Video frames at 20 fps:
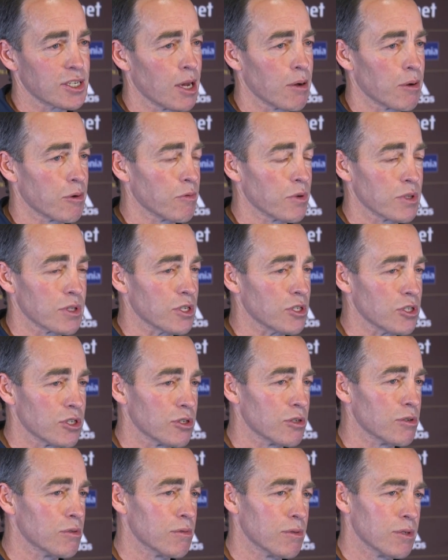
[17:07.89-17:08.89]
No one really
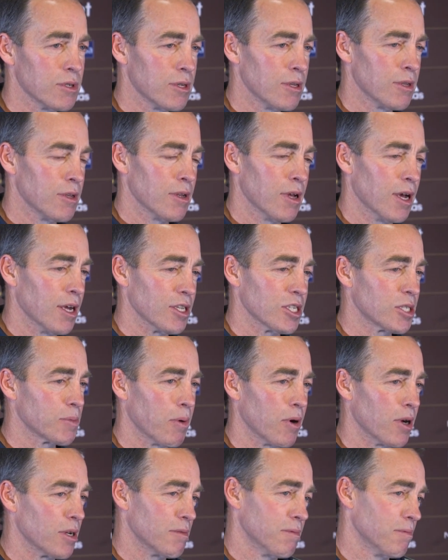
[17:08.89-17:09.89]
knew,
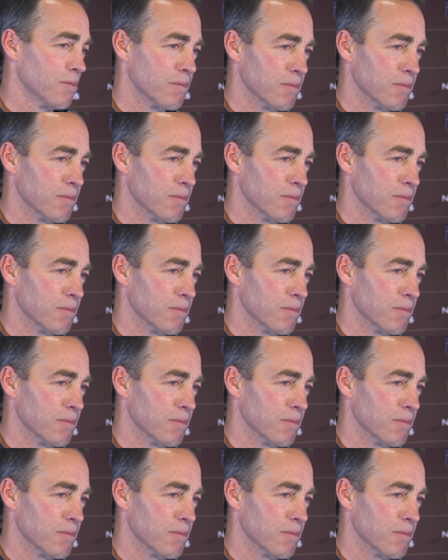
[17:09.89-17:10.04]
despite